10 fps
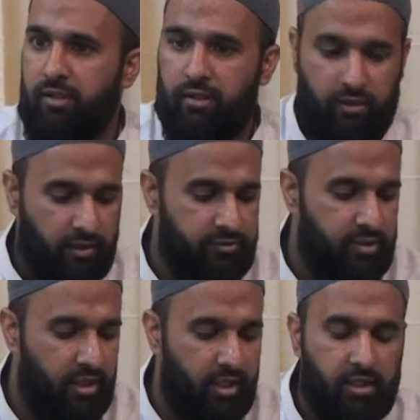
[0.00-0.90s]
Lafz
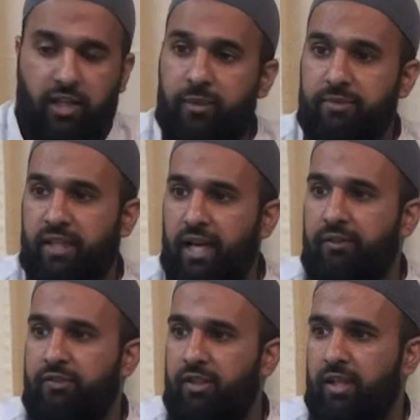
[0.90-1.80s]
jalala comes
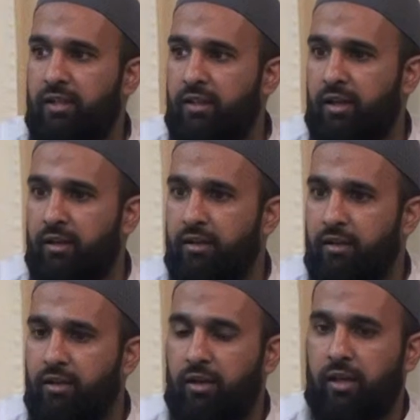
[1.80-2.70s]
after inna.
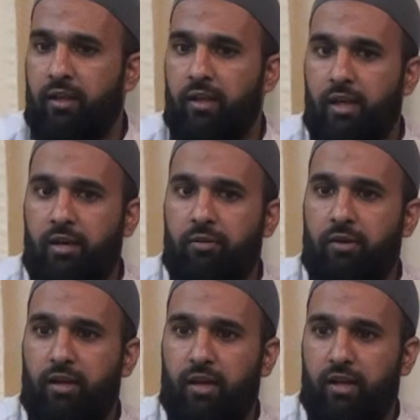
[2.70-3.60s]
Okay.
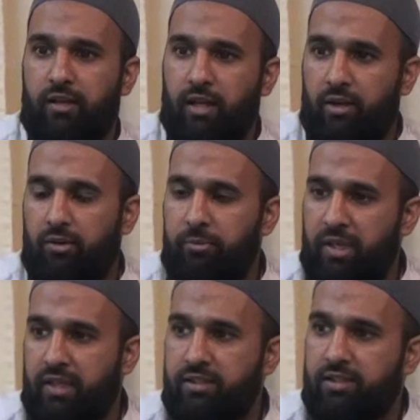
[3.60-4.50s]
Now,
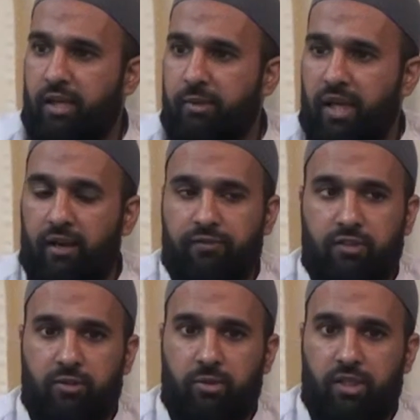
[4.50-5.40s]
because it's coming after
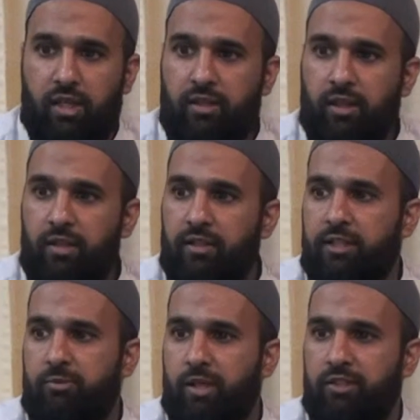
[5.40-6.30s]
the word inna,
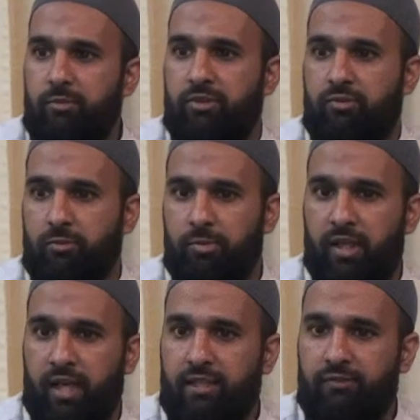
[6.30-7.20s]
that's why it's mansoob.
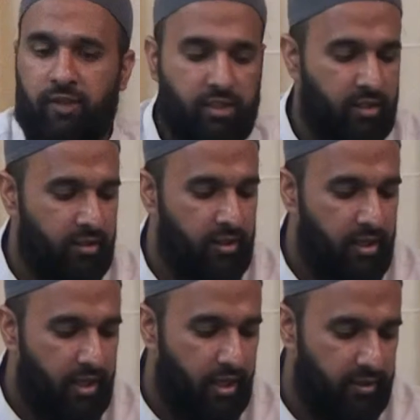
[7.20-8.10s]
It has a fatha
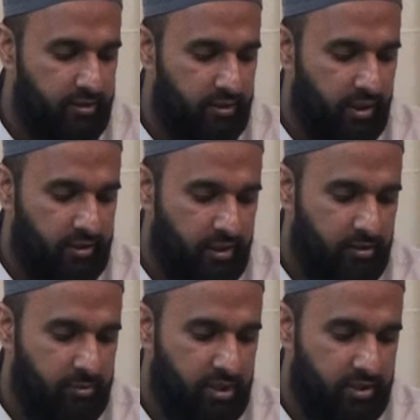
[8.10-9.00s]
at
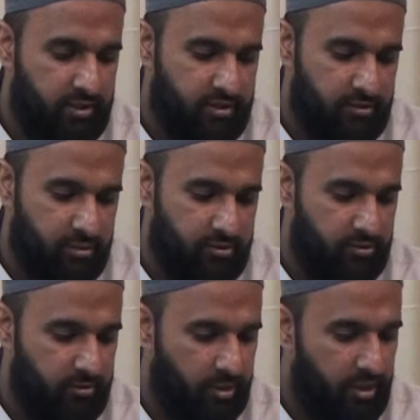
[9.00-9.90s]
that because it's
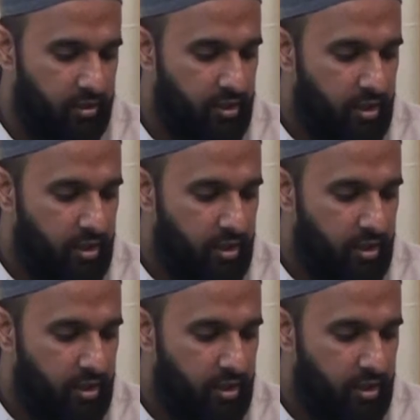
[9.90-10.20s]
mansoob. Okay.